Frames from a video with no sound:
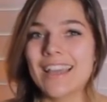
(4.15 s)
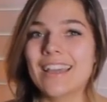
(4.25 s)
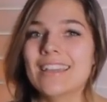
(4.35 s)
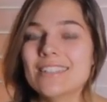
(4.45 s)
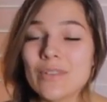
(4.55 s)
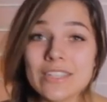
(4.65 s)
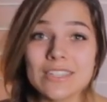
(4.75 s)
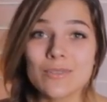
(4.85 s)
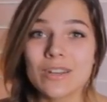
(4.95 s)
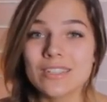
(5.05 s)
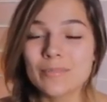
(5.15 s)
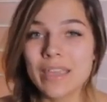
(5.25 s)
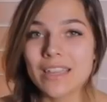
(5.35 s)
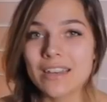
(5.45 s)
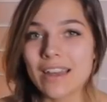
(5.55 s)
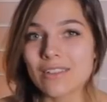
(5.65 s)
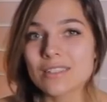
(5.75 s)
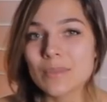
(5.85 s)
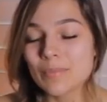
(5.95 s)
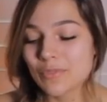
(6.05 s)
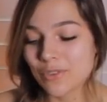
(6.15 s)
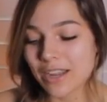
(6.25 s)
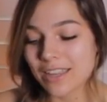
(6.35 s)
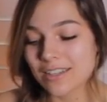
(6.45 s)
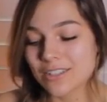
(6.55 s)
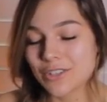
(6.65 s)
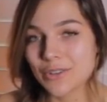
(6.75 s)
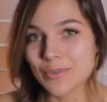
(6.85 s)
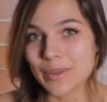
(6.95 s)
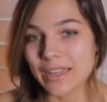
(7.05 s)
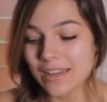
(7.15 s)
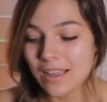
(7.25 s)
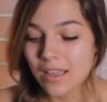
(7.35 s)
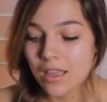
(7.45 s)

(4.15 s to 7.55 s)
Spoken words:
So I just wanted to make an announcement before I get into your read.